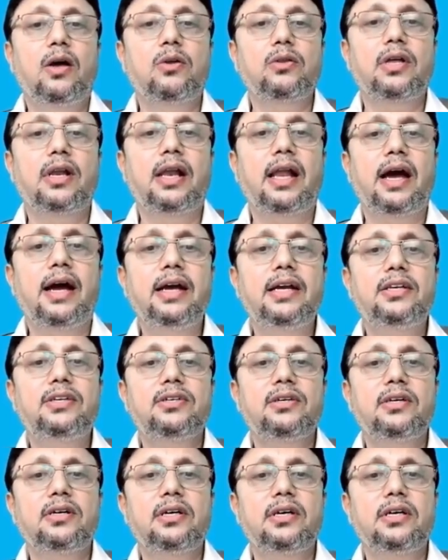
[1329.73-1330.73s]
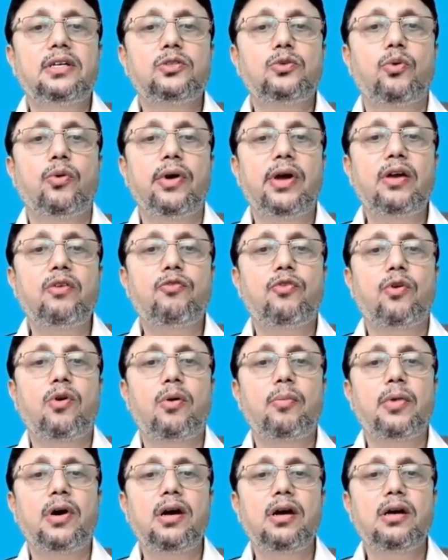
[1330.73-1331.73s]
now the light is going
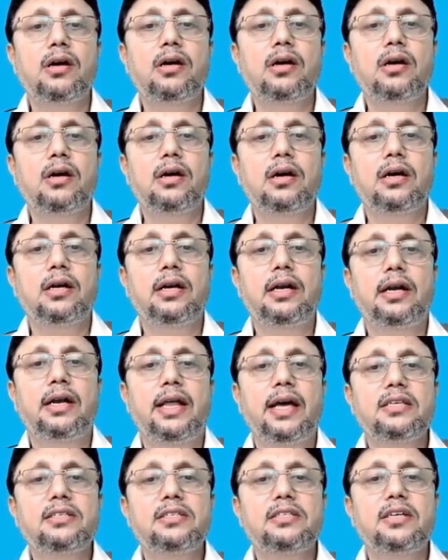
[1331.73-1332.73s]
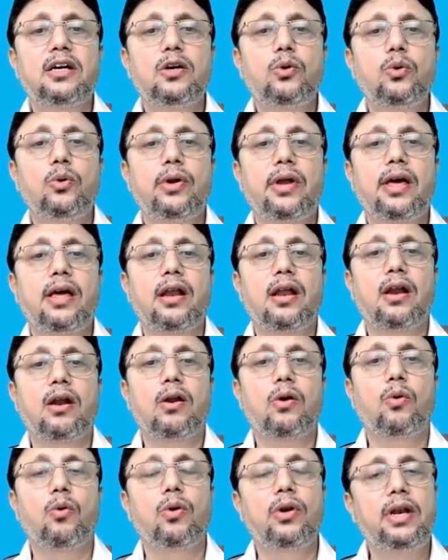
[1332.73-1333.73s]
from a denser to
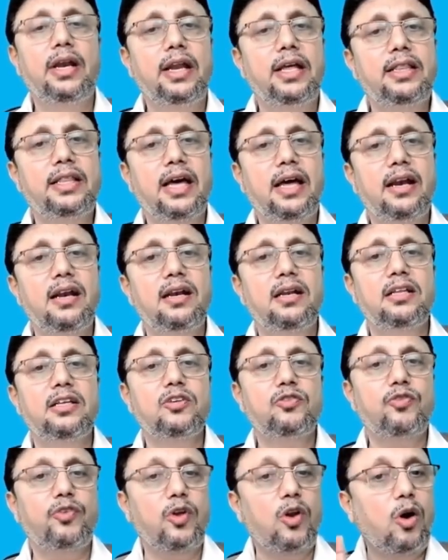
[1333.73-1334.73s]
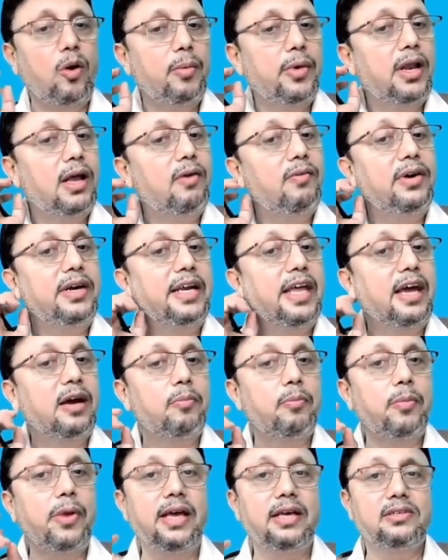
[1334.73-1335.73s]
rarer. Only then this phenomena will
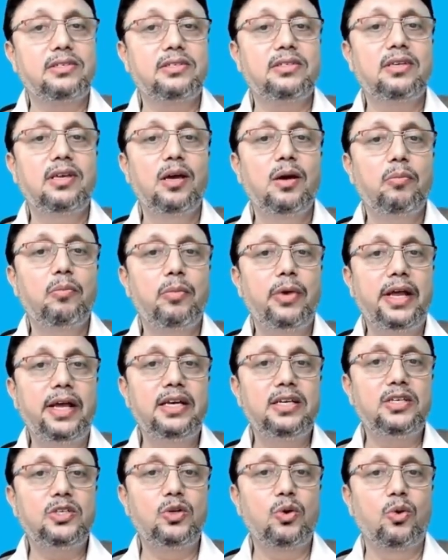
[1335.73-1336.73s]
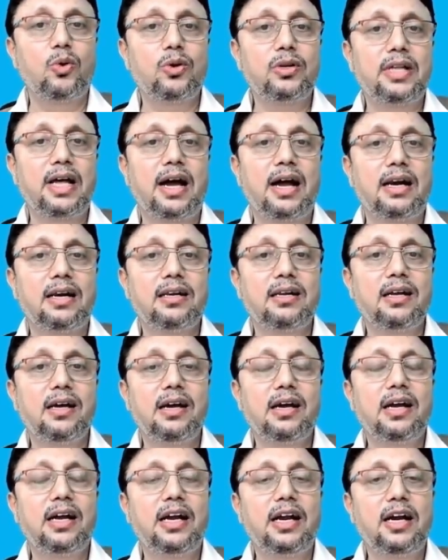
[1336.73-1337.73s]
take place. Please note that
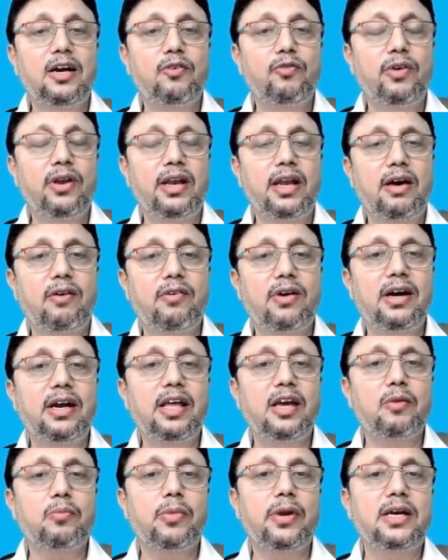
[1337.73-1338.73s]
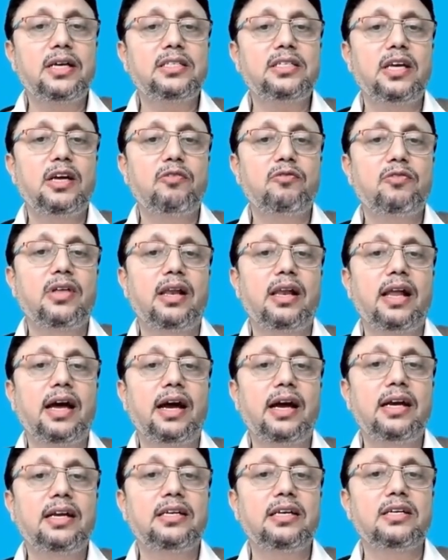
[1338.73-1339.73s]
it will never take place if the
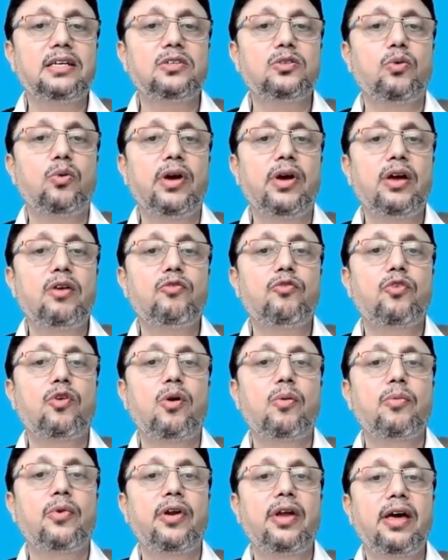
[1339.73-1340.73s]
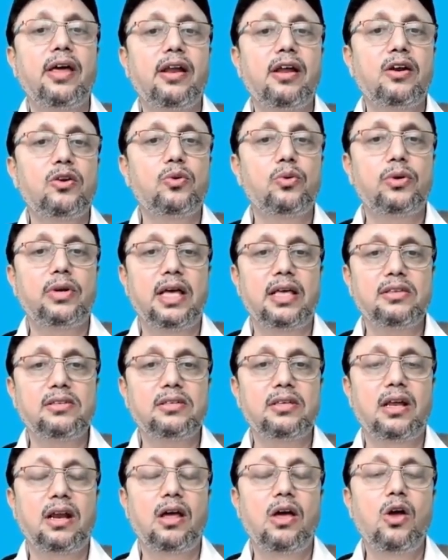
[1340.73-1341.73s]
light is going from rarer to
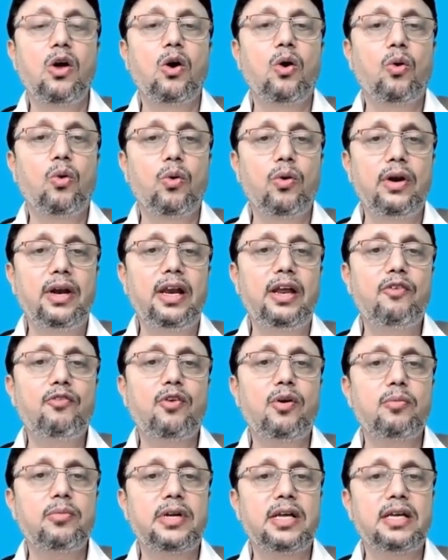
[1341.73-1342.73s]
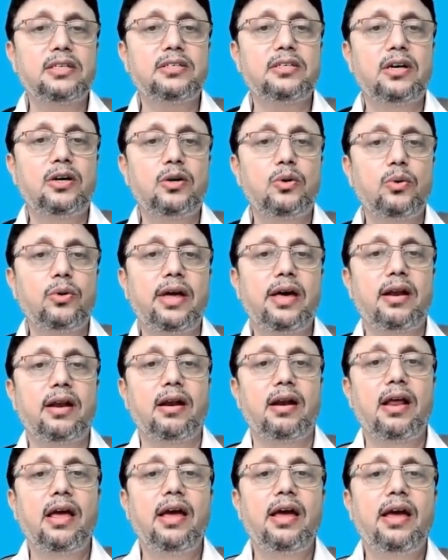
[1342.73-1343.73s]
denser. Only from denser to
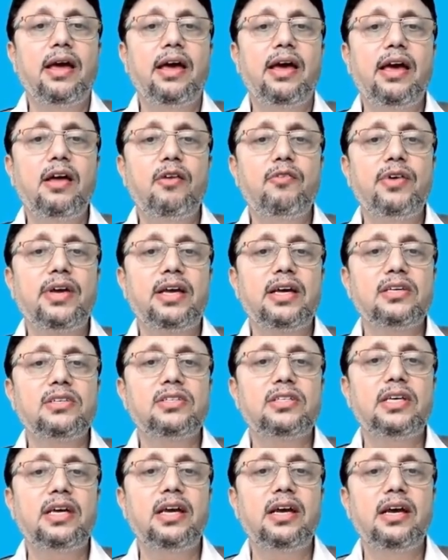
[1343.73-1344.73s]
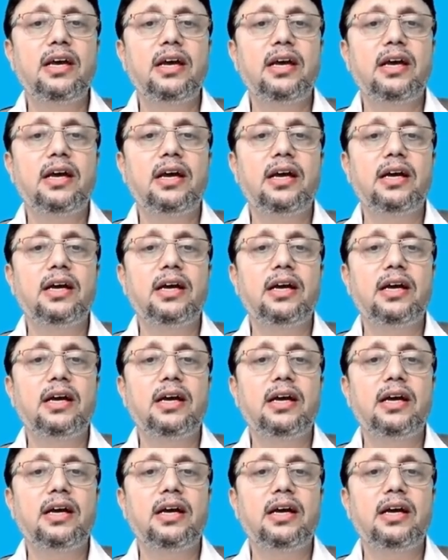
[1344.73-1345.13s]
rarer. Here we can see